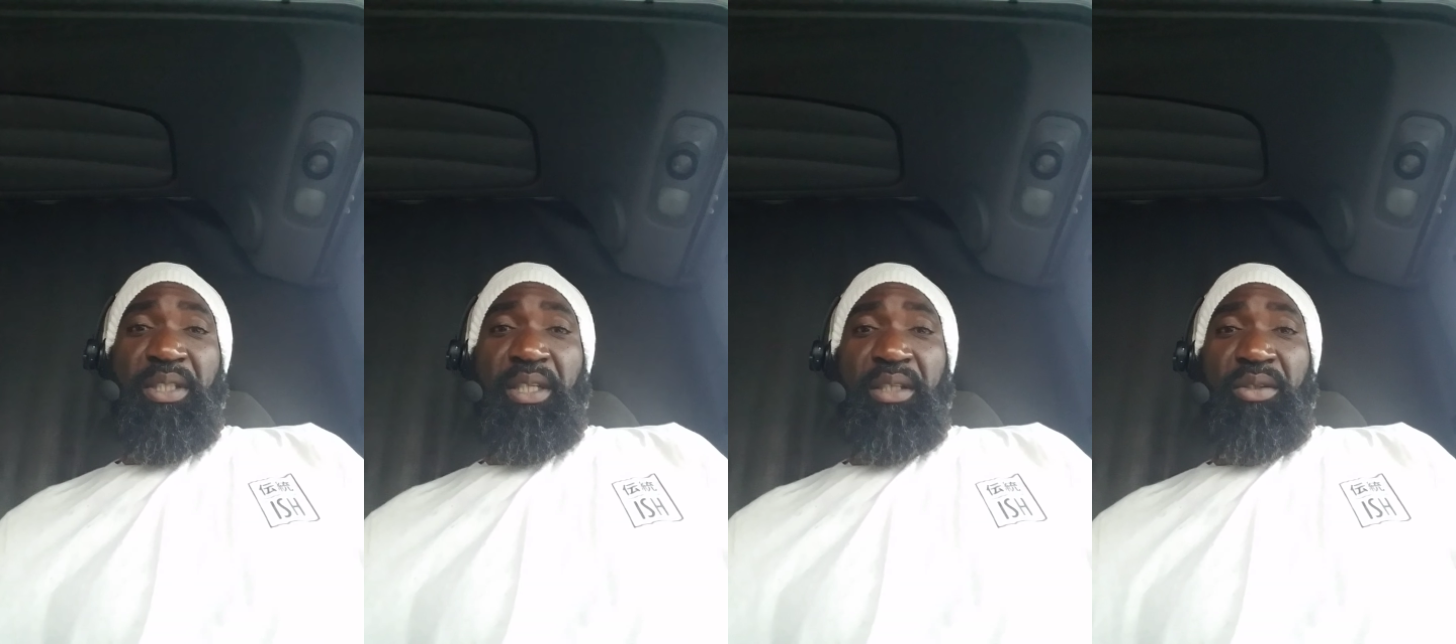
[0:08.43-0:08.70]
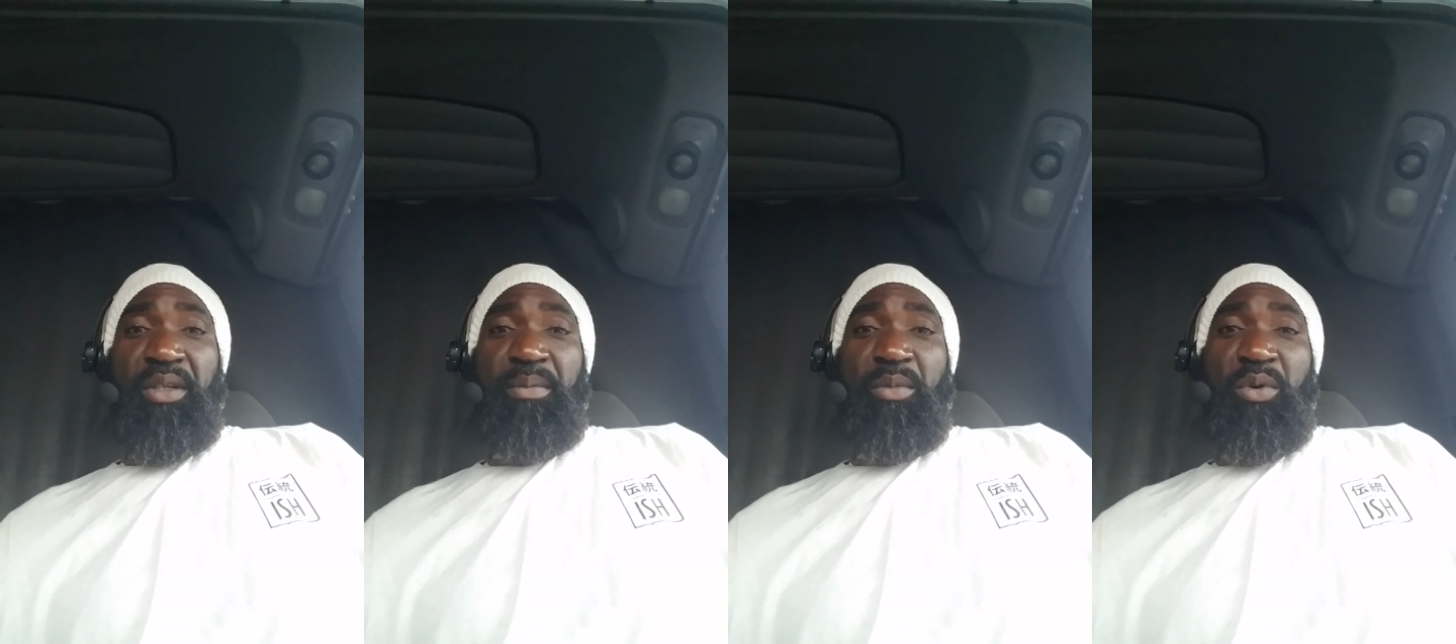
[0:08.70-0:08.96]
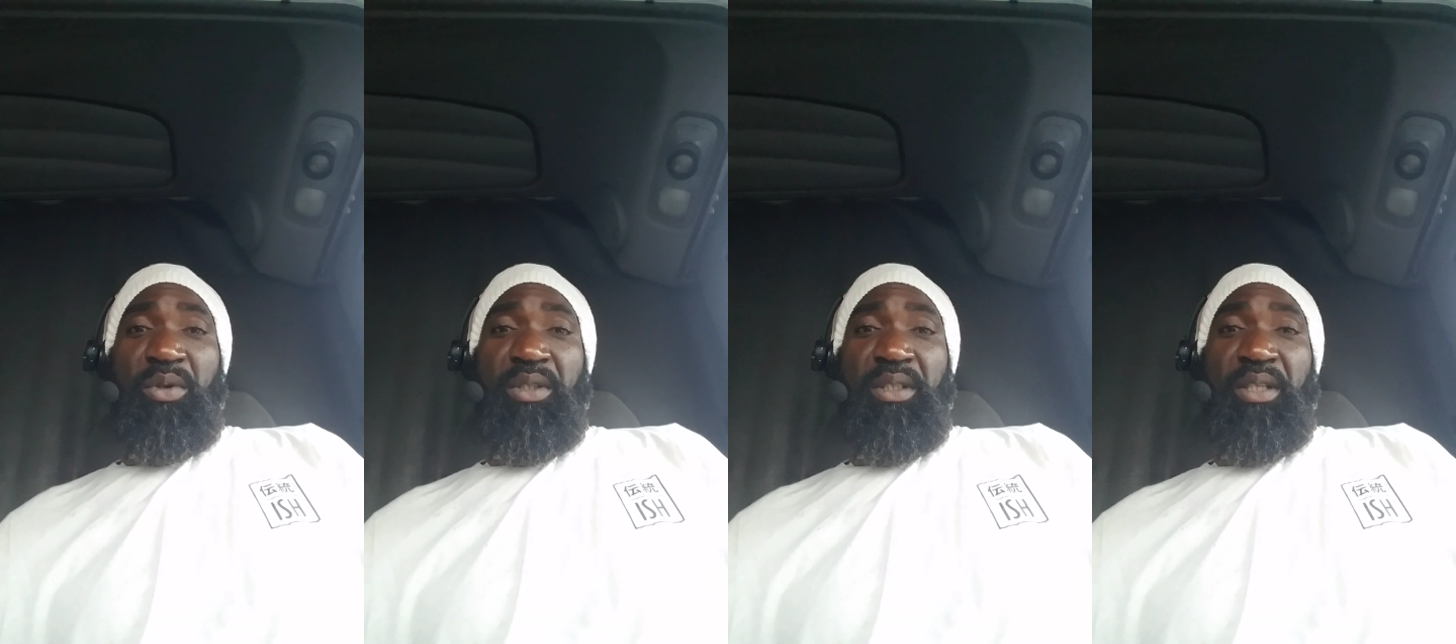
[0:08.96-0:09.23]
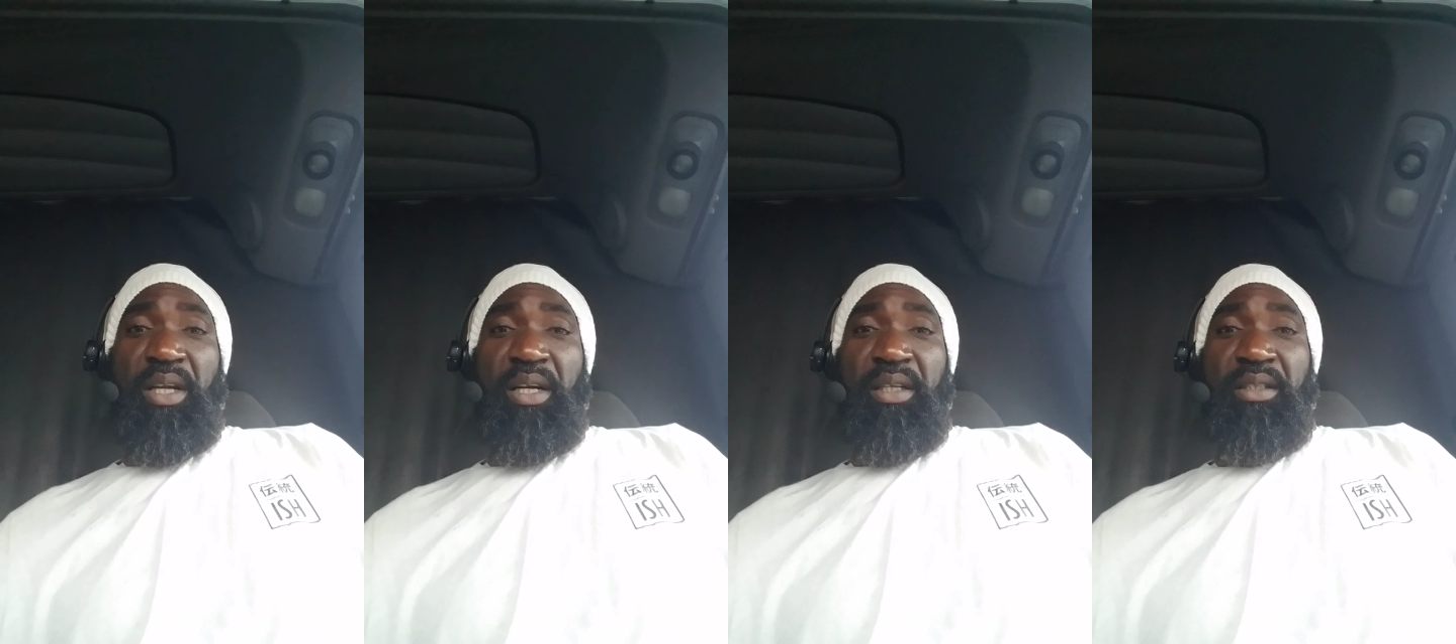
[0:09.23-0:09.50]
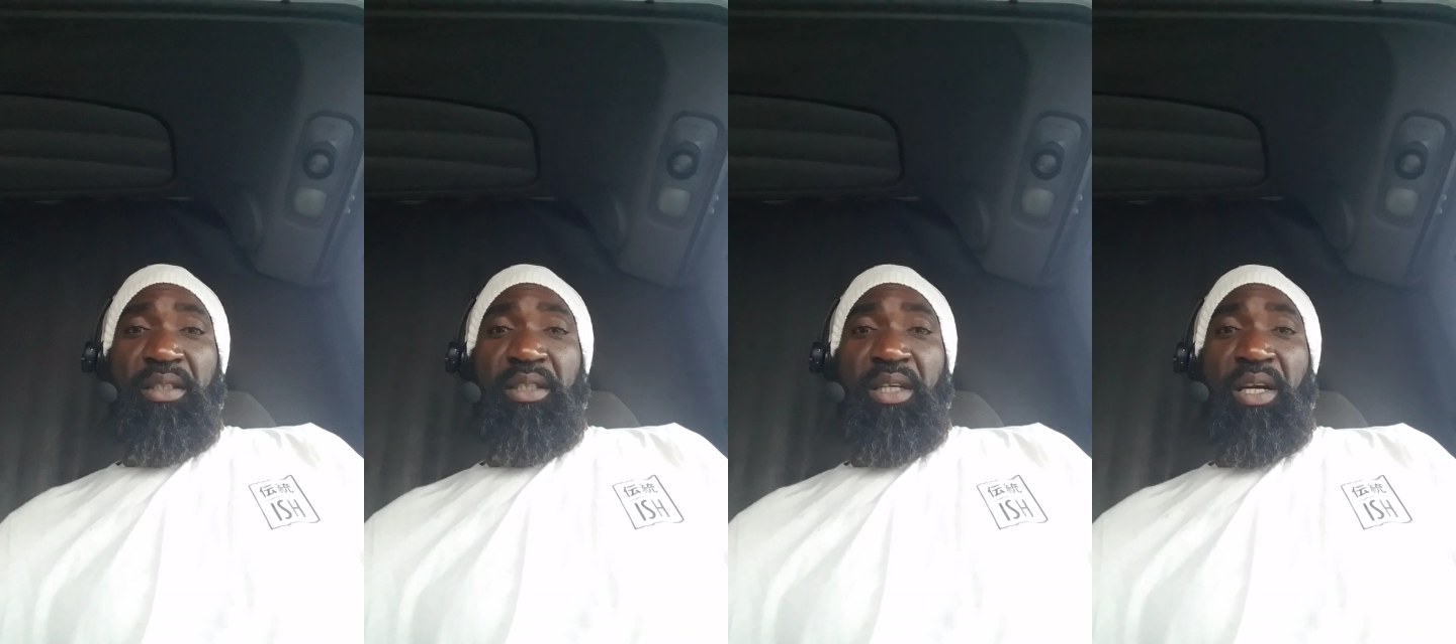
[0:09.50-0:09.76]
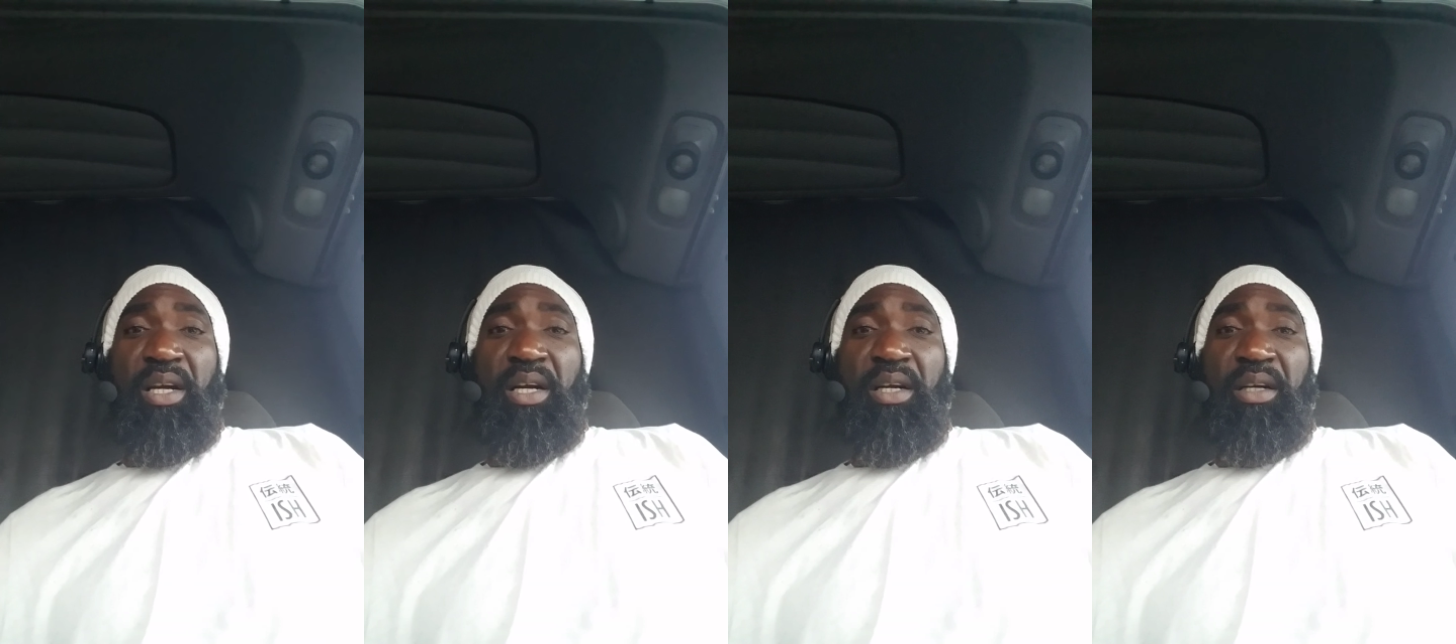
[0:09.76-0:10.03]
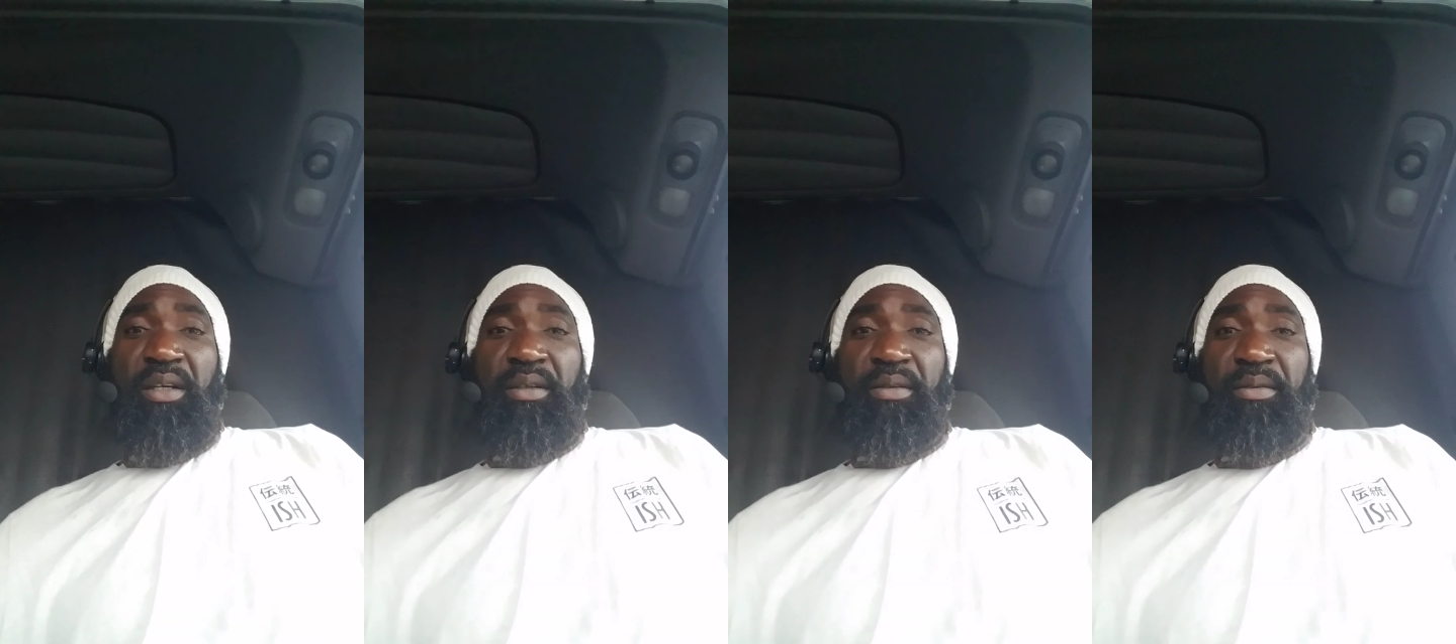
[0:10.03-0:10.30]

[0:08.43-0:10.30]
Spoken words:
unto the Most High, Jah,